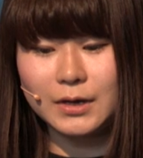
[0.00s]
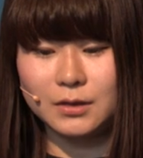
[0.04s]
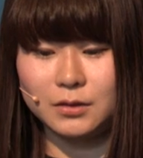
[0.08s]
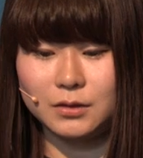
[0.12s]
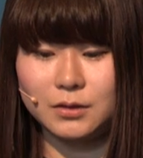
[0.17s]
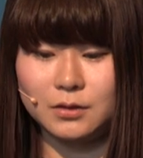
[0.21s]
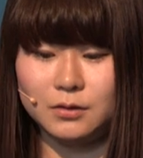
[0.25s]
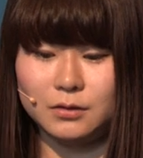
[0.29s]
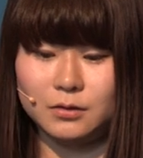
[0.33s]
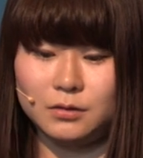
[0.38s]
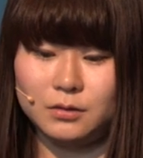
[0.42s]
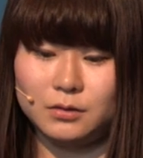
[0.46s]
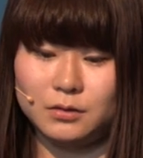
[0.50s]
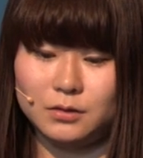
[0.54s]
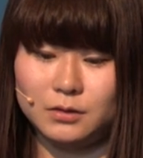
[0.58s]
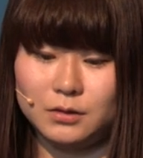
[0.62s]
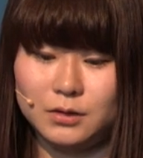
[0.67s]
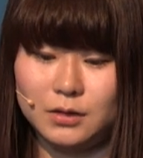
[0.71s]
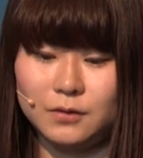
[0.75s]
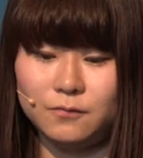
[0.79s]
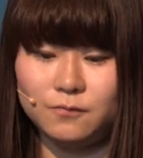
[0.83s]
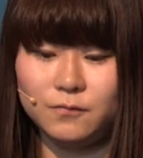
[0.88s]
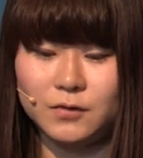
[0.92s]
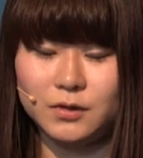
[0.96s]
at the
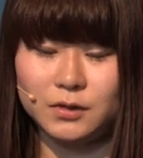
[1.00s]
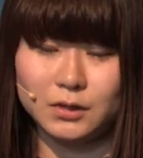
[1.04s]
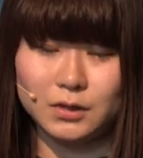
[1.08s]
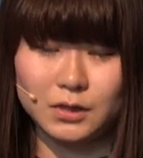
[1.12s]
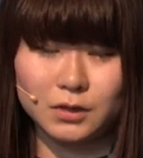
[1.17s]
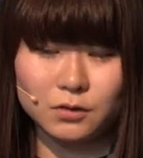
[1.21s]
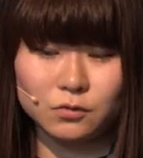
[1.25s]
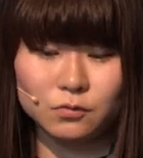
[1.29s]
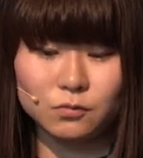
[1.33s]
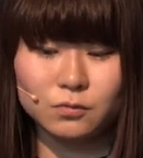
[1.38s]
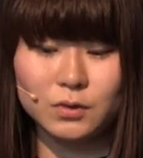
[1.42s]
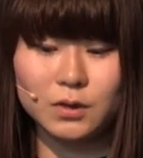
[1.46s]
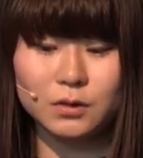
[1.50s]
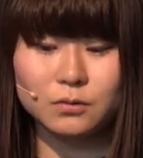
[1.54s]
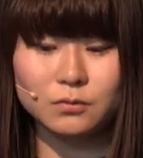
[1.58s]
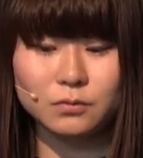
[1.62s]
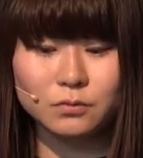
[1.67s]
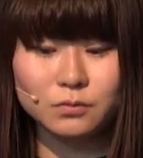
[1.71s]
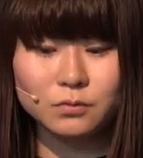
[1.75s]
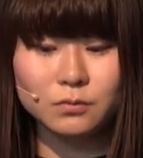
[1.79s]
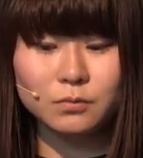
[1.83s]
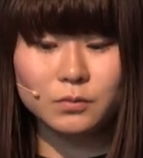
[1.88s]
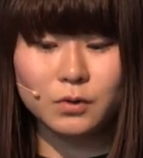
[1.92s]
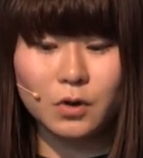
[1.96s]

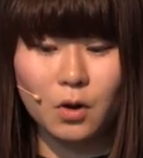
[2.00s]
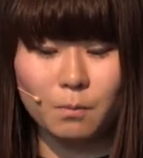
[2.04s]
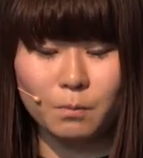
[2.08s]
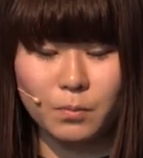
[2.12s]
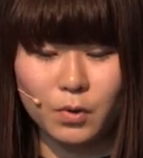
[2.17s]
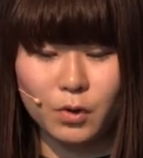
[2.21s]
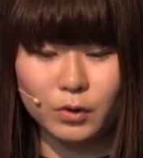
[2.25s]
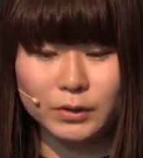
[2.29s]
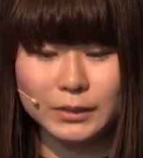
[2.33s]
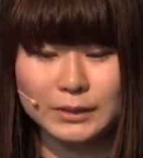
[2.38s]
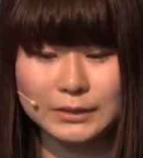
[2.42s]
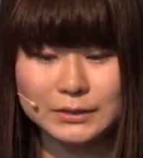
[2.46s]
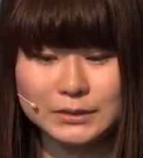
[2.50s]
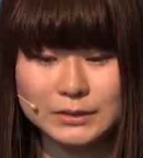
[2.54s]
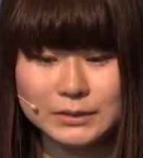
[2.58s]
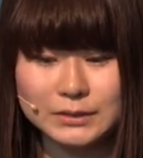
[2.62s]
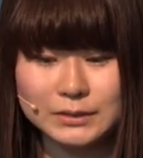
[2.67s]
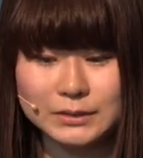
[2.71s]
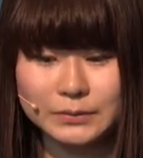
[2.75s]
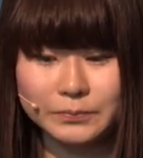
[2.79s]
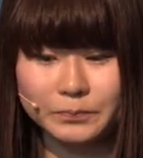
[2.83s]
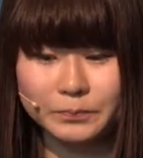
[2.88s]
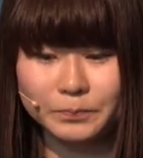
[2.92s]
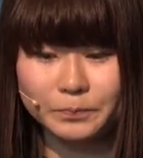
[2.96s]
individual components.